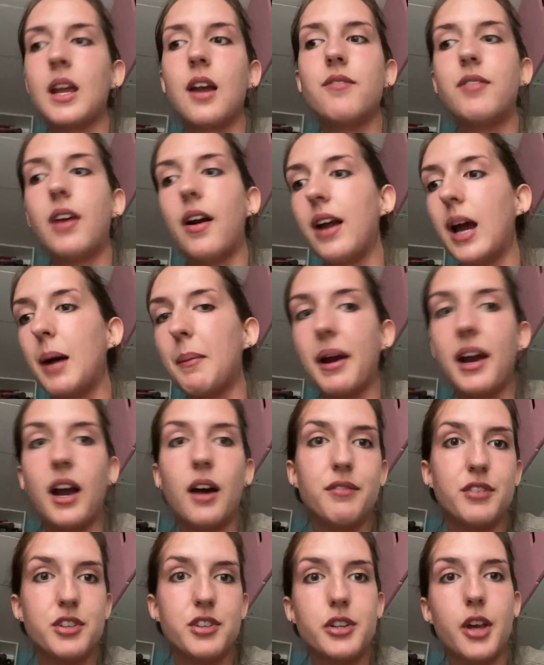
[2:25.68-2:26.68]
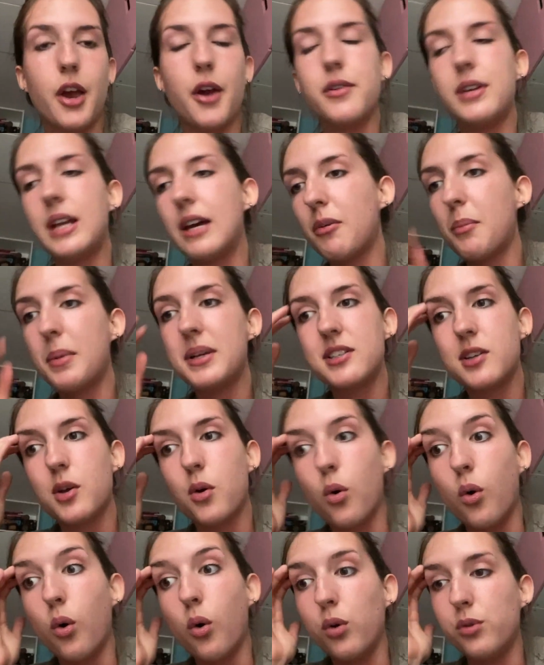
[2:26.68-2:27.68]
very out of my comfort zone never been to
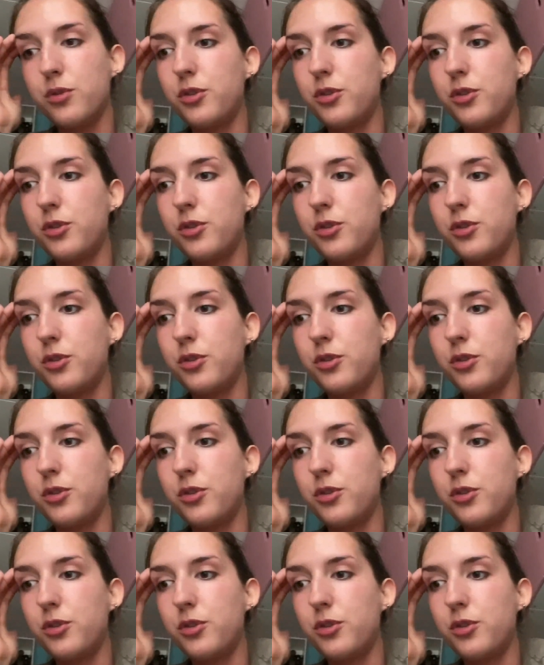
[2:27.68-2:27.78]
court